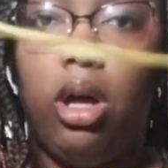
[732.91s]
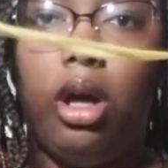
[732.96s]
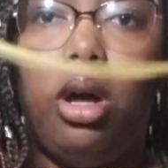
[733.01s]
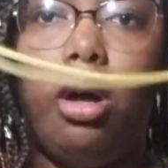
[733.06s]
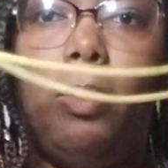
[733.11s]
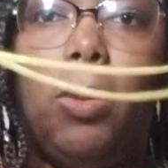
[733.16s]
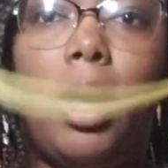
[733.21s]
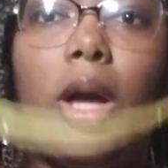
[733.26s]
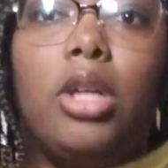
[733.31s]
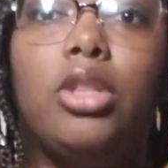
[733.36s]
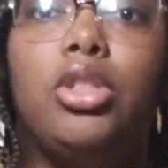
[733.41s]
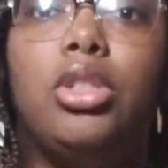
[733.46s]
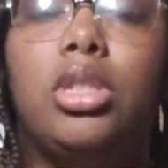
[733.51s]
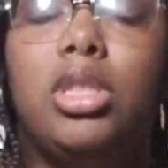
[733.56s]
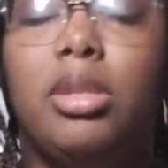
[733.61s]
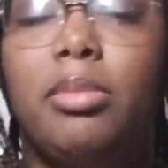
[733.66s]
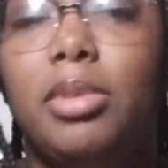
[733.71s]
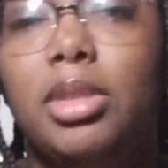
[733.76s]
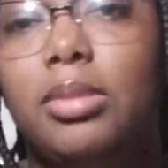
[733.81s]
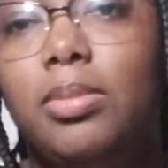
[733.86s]
Oh my gosh, this
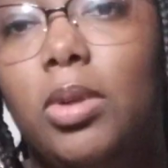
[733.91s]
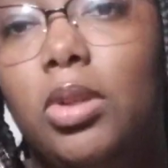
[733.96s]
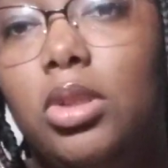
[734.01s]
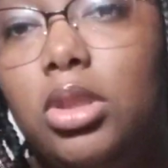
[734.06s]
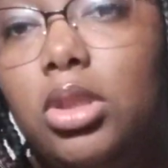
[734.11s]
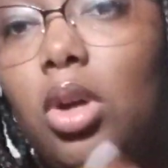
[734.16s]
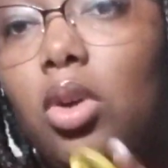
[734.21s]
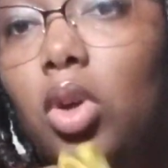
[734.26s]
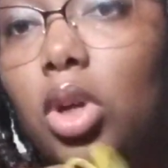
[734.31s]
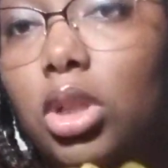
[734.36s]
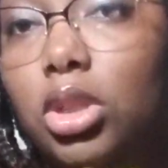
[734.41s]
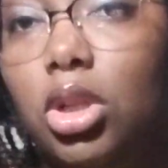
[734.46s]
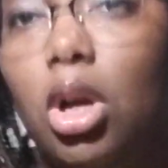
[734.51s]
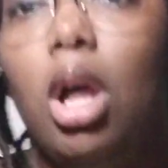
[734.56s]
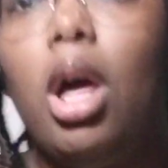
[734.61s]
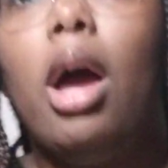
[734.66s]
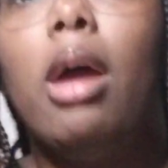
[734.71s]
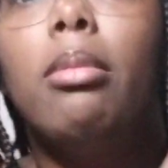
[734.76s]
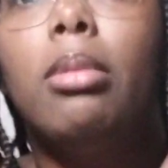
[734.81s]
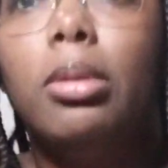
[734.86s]
lemon smells so good,
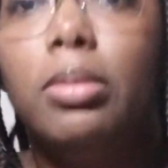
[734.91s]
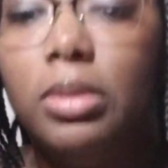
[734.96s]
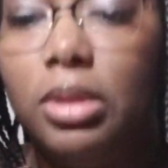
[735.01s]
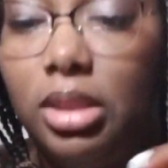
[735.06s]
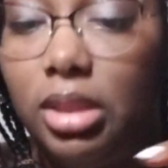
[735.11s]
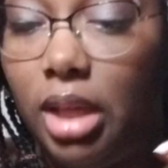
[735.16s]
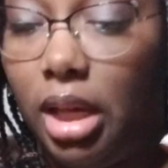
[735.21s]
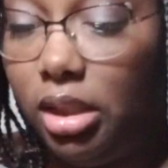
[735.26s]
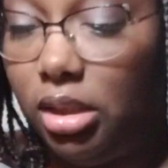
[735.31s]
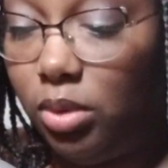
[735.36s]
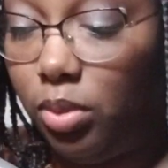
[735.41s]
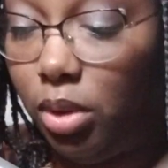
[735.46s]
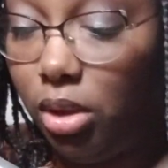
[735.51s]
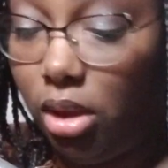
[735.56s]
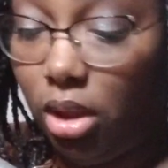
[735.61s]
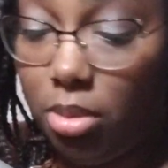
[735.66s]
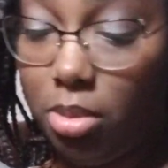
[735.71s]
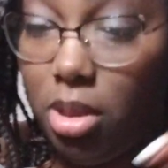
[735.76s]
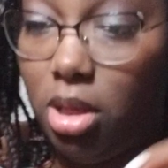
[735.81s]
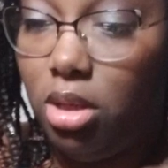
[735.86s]
y'all. I'm obsessed with
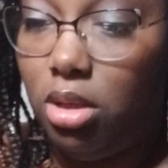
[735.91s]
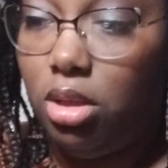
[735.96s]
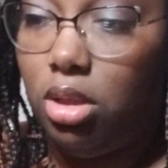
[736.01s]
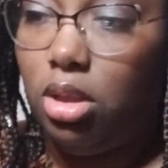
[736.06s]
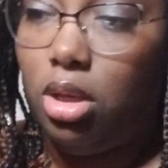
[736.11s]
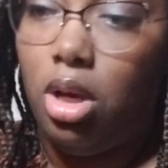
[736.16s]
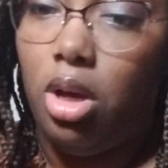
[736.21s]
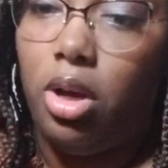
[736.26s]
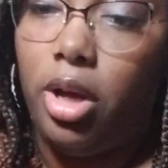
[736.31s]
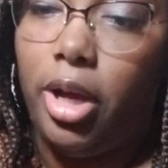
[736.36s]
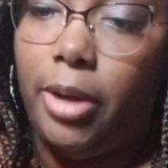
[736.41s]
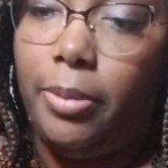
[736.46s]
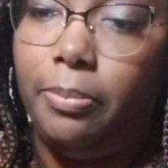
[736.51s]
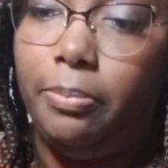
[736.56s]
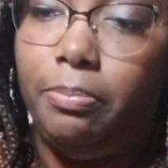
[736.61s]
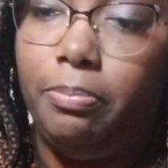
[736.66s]
lemon. Okay.